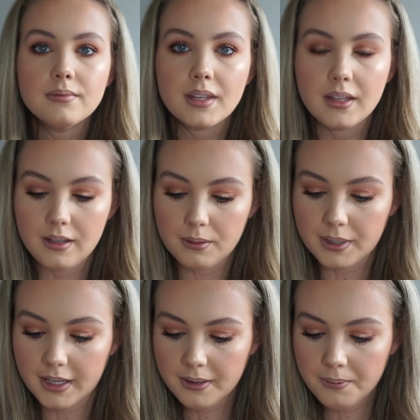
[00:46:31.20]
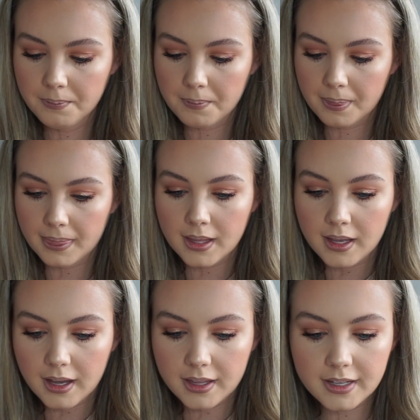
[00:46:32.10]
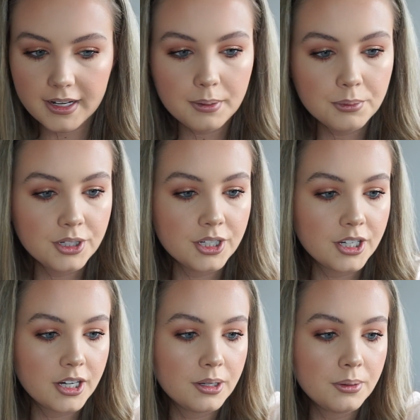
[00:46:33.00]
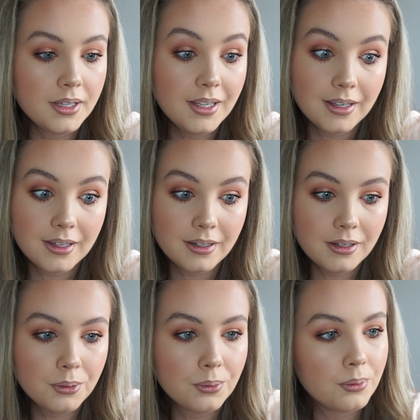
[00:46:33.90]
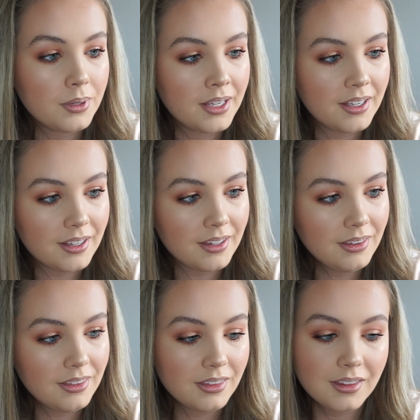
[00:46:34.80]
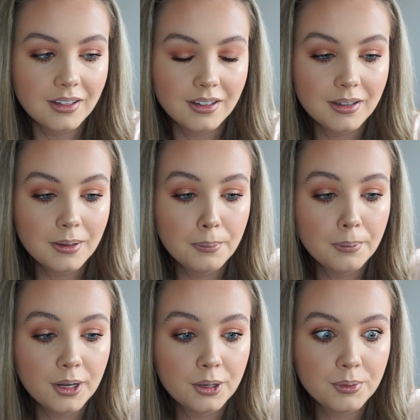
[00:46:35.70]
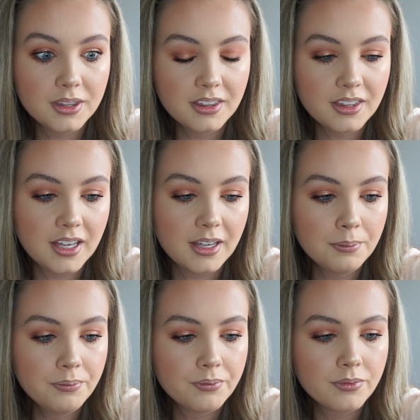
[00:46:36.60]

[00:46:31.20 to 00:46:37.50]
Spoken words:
There we go. And then I'm going to go in with, going with the theme,